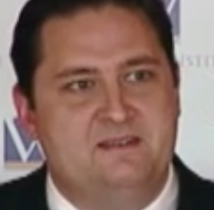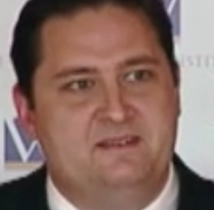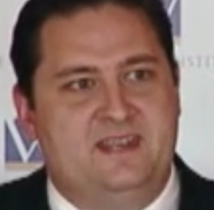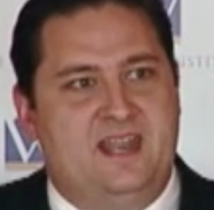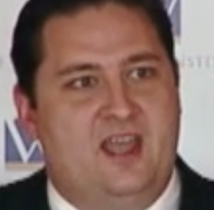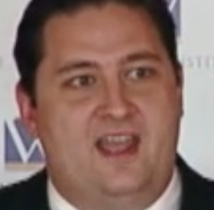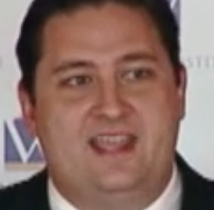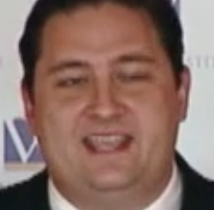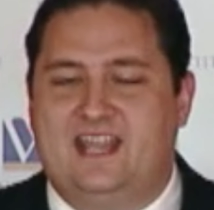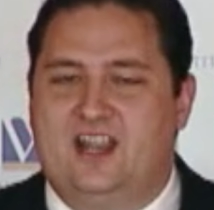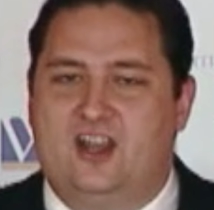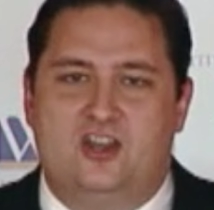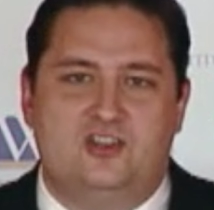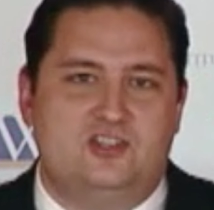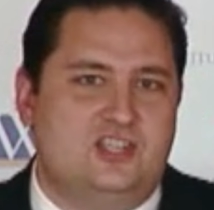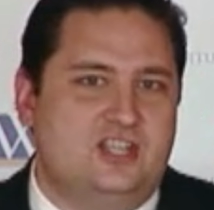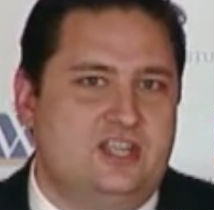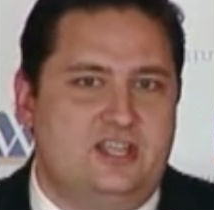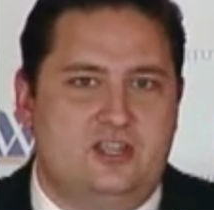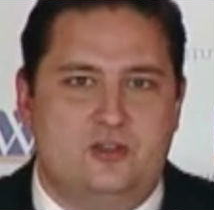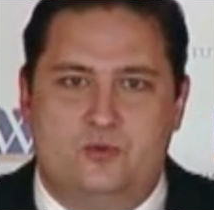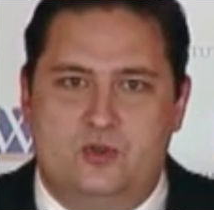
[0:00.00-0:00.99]
Now, I
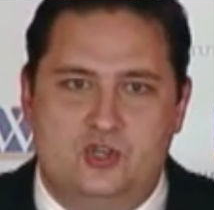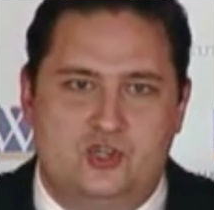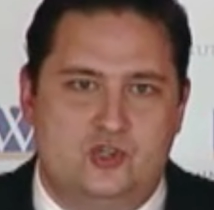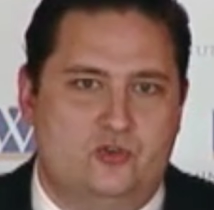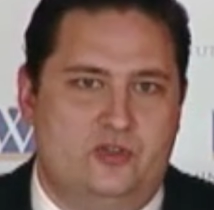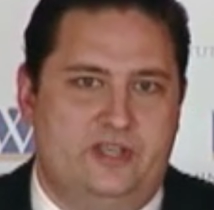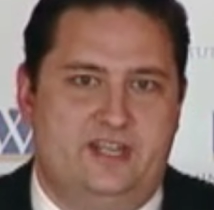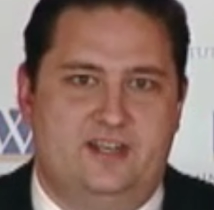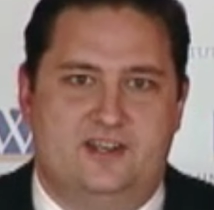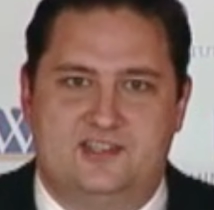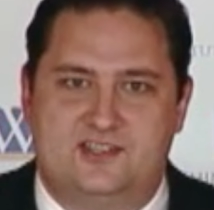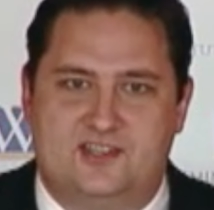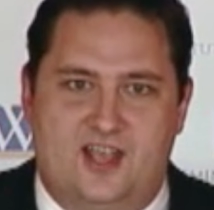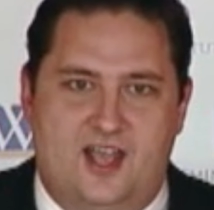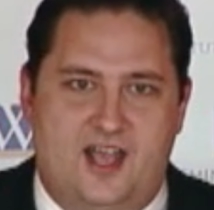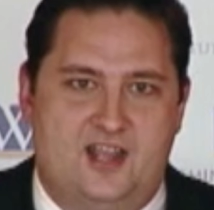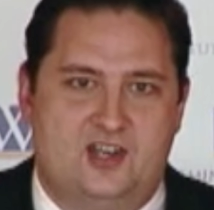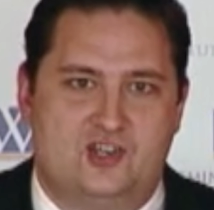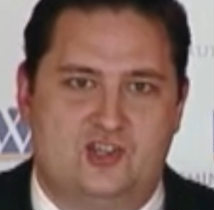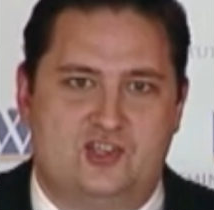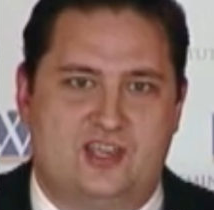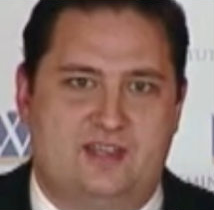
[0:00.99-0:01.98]
guarantee you when Julian
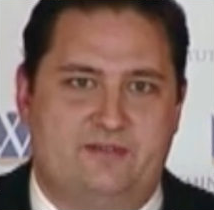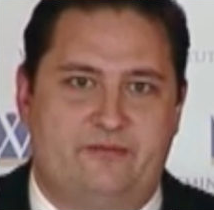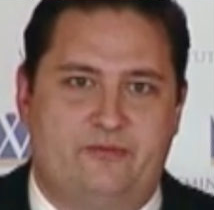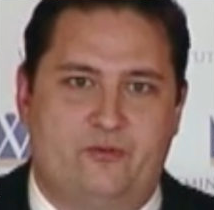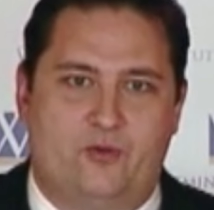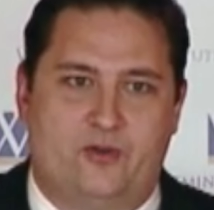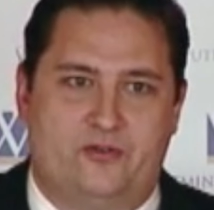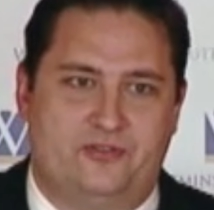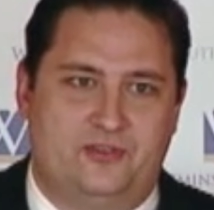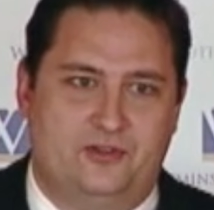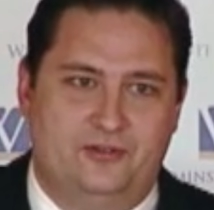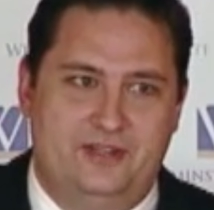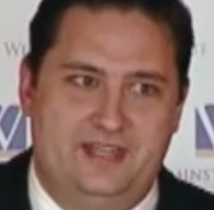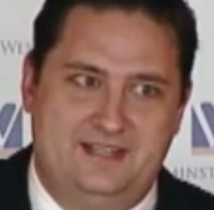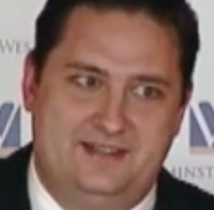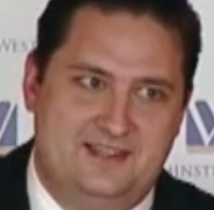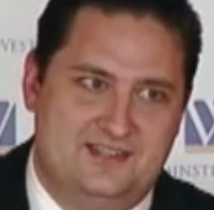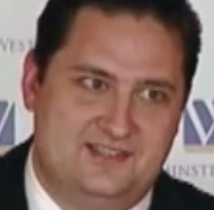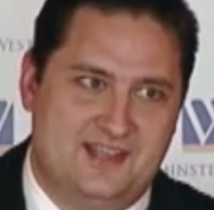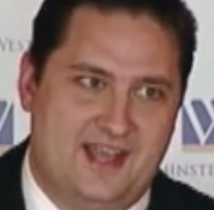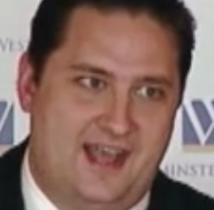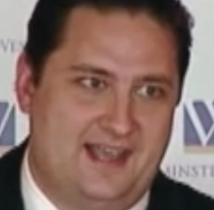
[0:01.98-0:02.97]
Assange set forth to leak
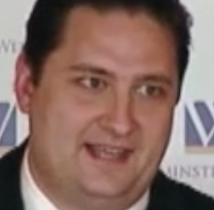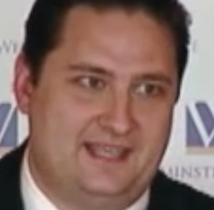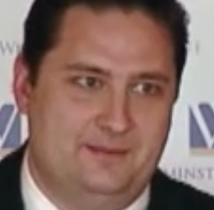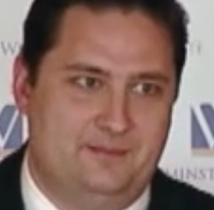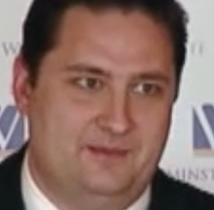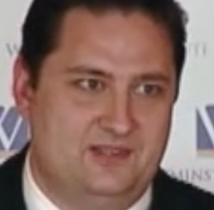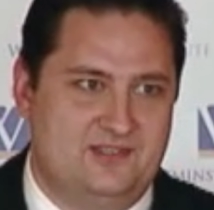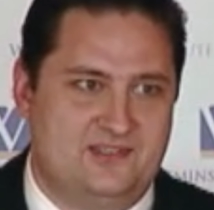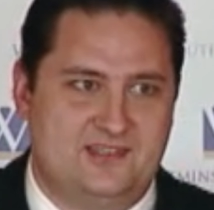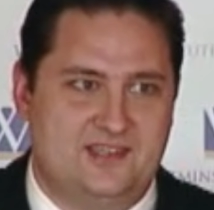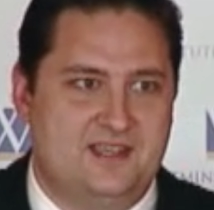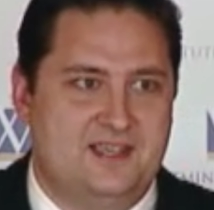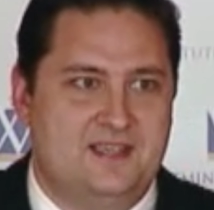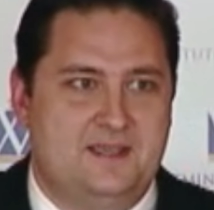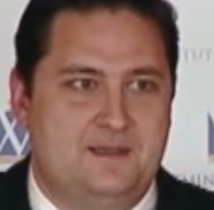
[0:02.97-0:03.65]
these documents